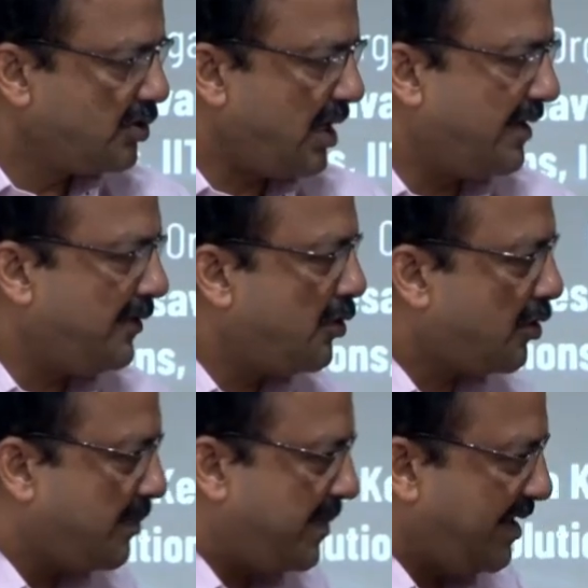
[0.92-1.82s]
So I'll meet
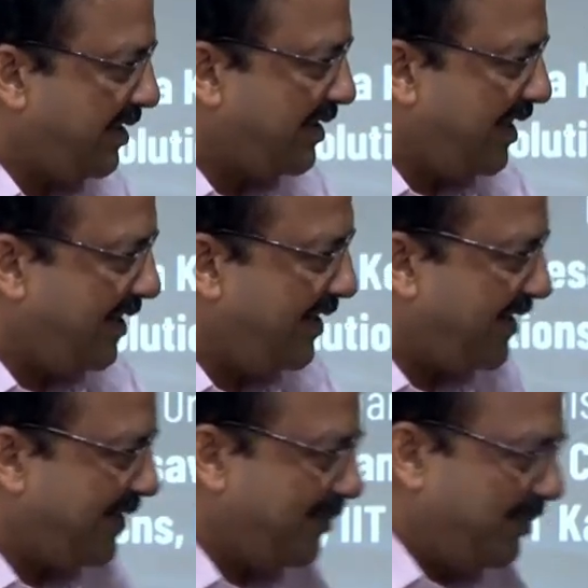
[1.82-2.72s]
Dr. Pandit and
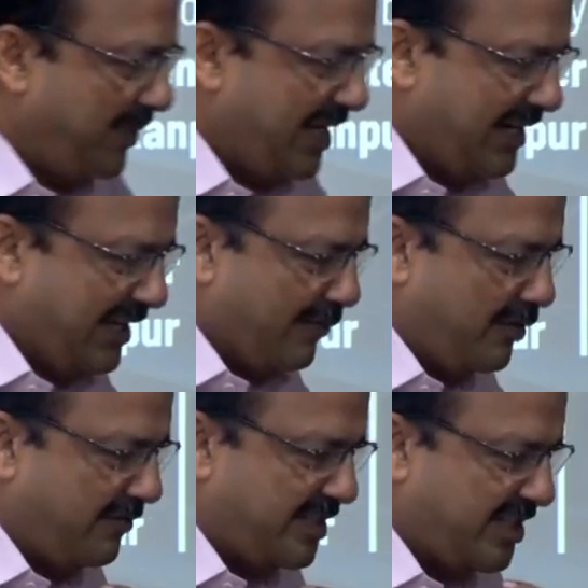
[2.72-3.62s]
we can take
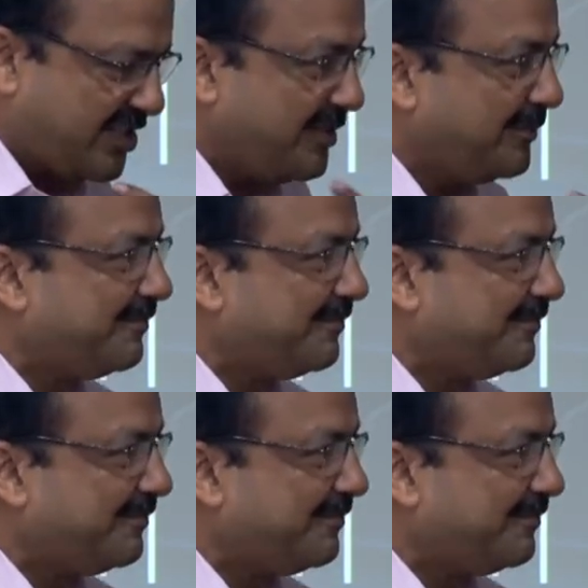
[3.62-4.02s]
one more session.